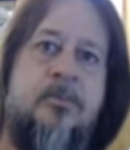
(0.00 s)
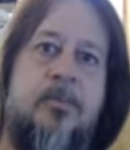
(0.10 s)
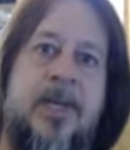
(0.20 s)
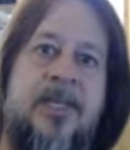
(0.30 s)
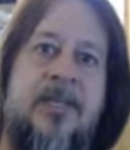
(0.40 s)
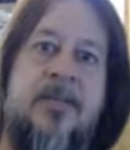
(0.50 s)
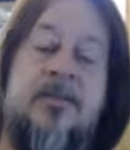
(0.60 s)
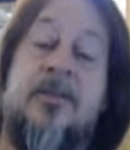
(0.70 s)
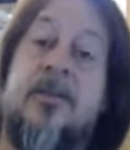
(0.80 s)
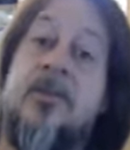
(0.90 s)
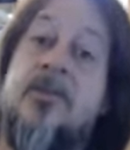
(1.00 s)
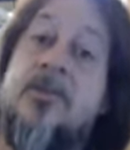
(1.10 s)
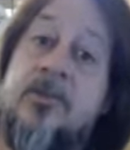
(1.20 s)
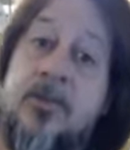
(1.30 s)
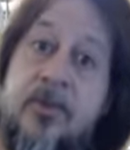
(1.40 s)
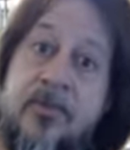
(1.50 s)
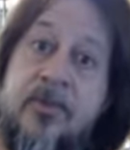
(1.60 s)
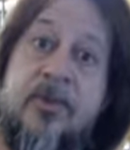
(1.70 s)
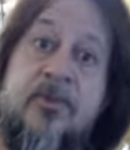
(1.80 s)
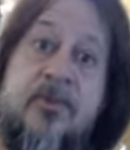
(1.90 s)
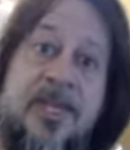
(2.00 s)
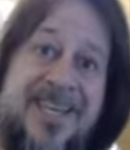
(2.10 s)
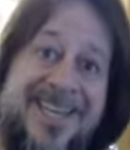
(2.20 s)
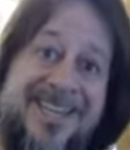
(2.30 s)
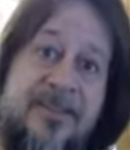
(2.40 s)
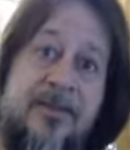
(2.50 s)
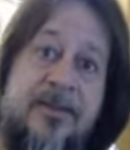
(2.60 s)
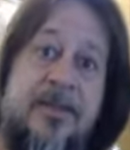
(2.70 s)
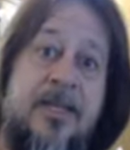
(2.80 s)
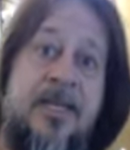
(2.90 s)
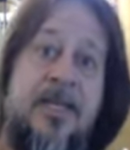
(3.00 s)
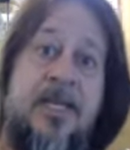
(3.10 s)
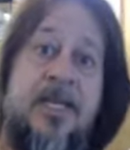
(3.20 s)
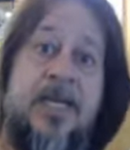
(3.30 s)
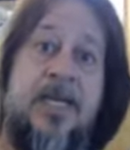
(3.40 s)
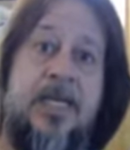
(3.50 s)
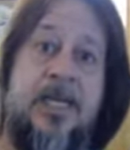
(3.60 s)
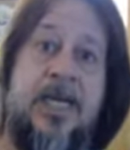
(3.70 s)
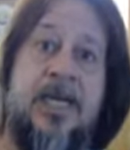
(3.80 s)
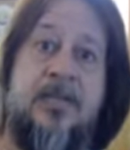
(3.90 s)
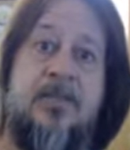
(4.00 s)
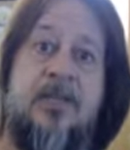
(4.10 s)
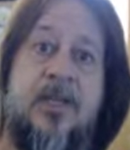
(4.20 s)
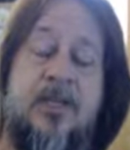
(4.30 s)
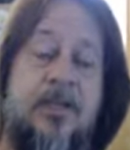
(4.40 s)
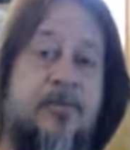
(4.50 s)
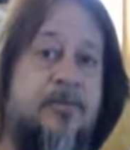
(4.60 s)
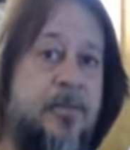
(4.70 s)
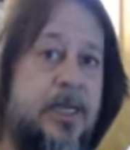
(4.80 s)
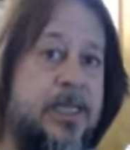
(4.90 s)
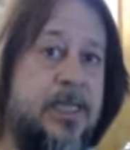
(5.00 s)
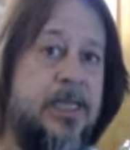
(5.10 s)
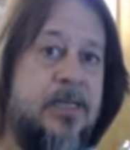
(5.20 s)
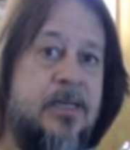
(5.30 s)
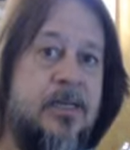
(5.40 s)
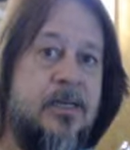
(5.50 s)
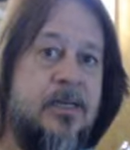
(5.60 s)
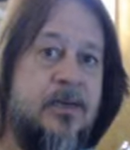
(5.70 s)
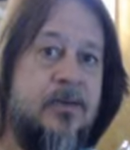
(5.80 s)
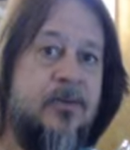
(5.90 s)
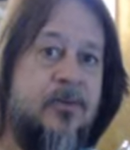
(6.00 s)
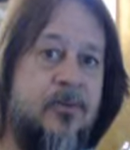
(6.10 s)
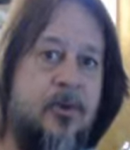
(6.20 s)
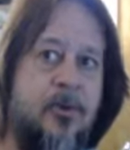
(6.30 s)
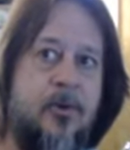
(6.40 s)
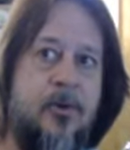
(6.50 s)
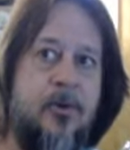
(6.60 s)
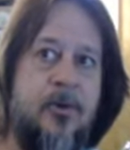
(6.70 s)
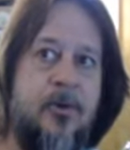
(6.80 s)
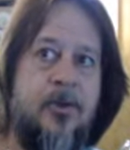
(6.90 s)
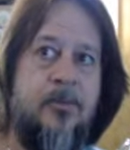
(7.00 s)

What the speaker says: But he's the conservative candidate. He gets enough money for